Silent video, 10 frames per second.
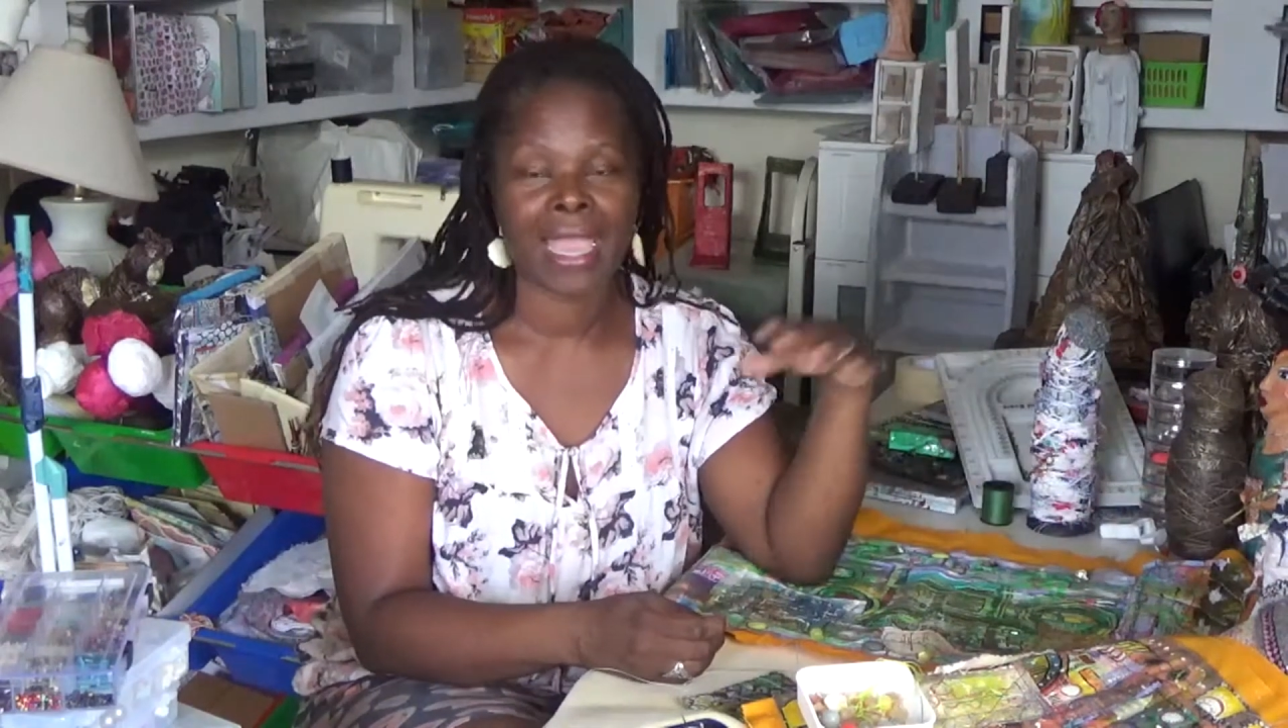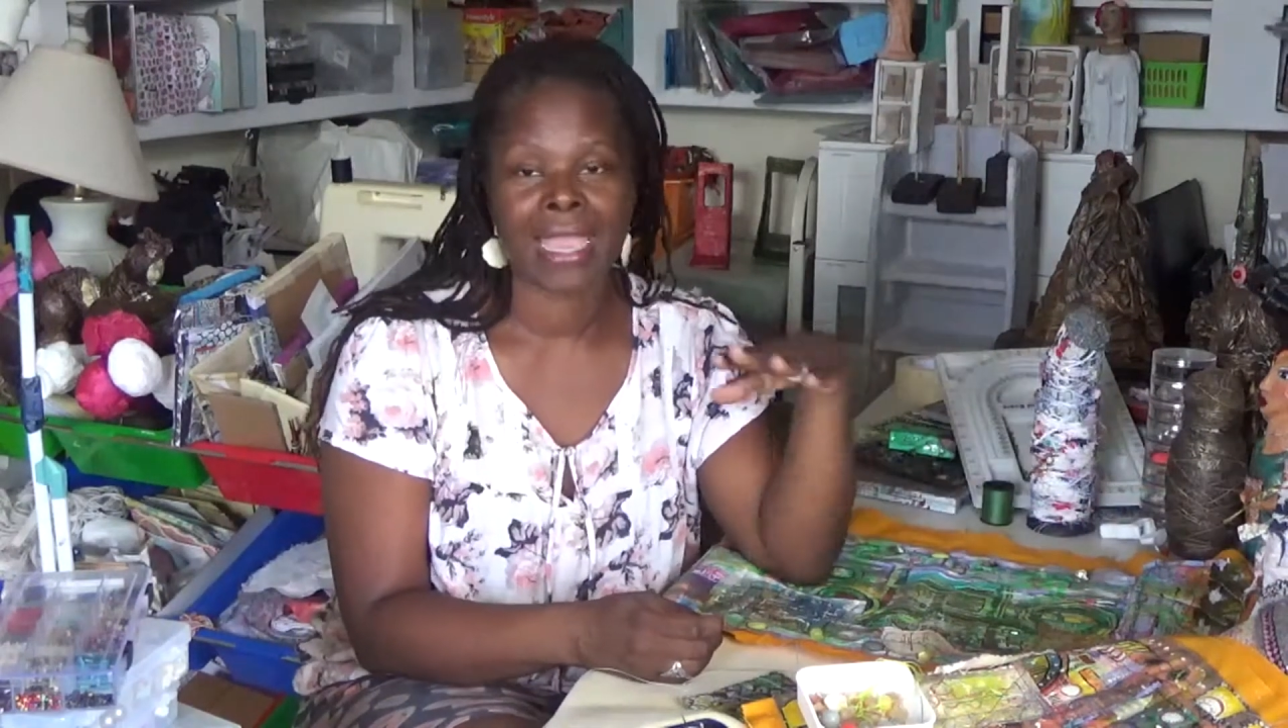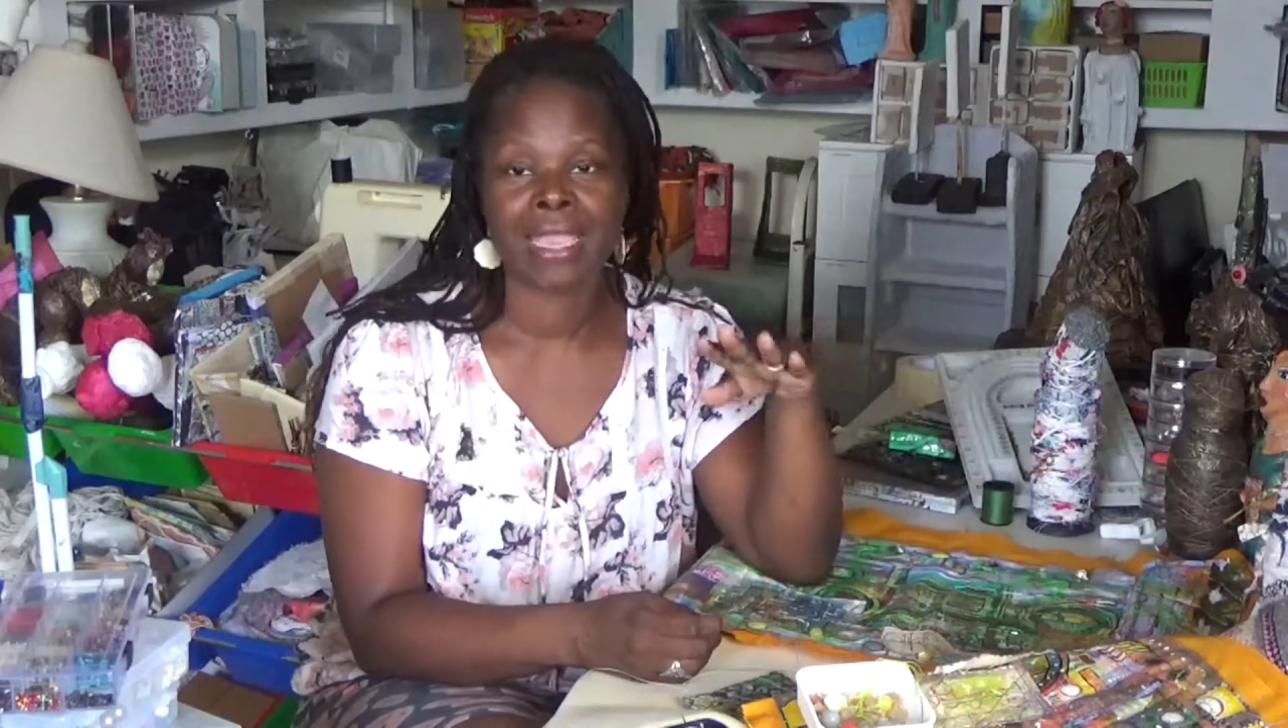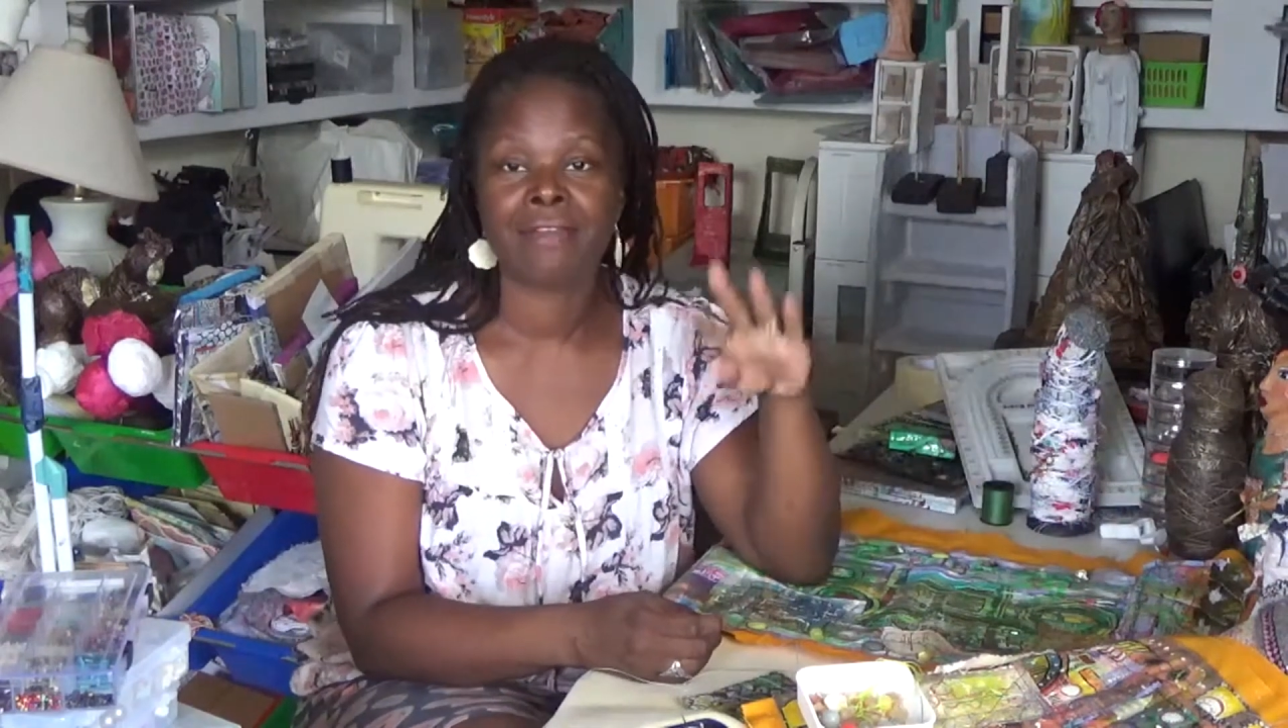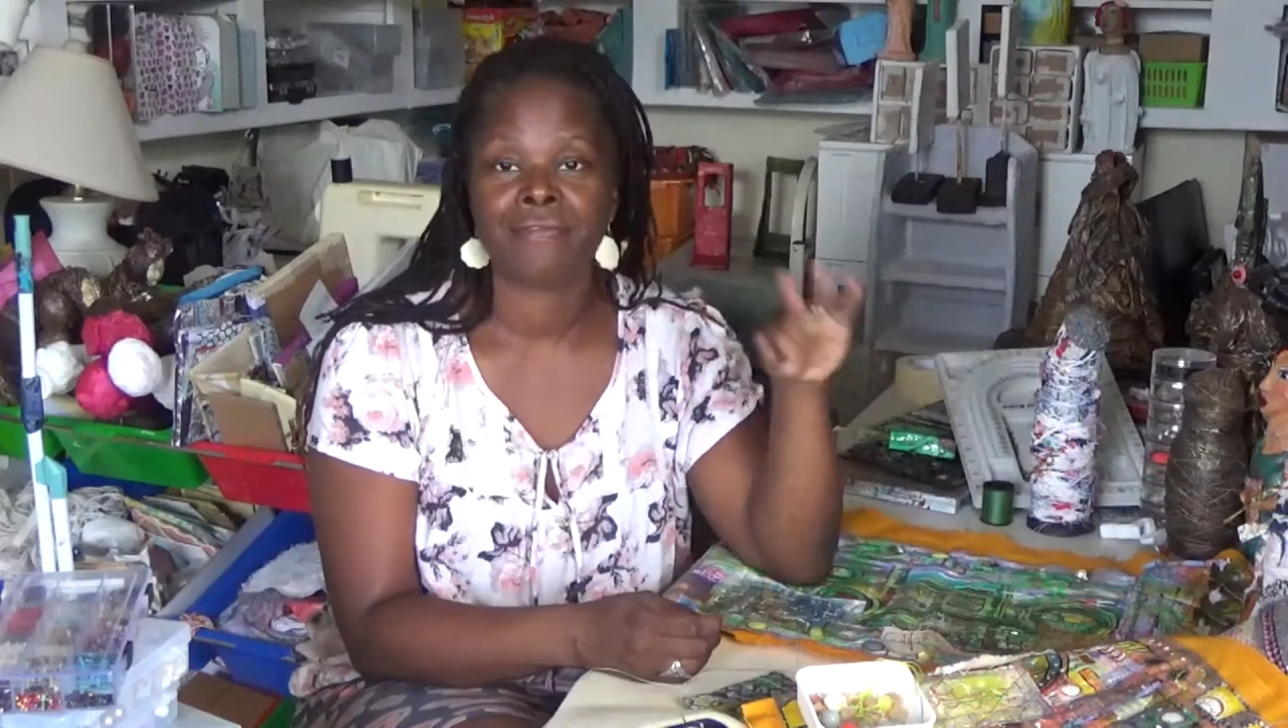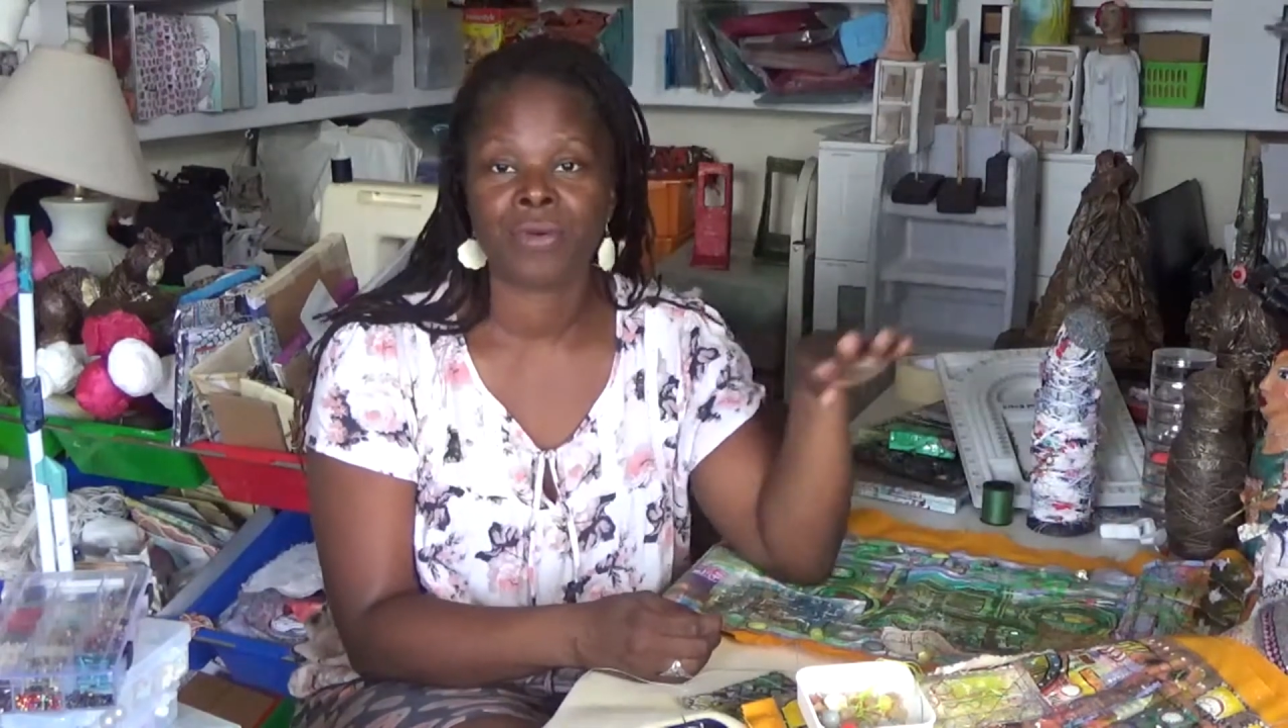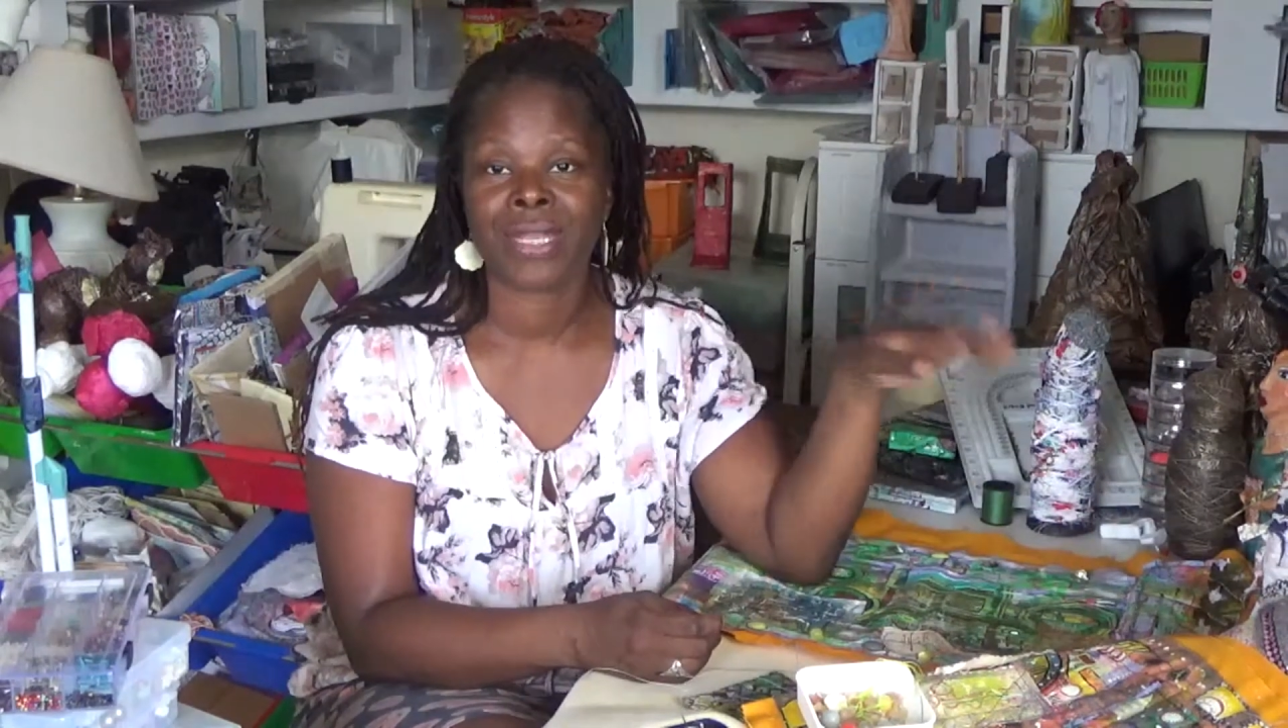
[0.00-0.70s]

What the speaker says: a for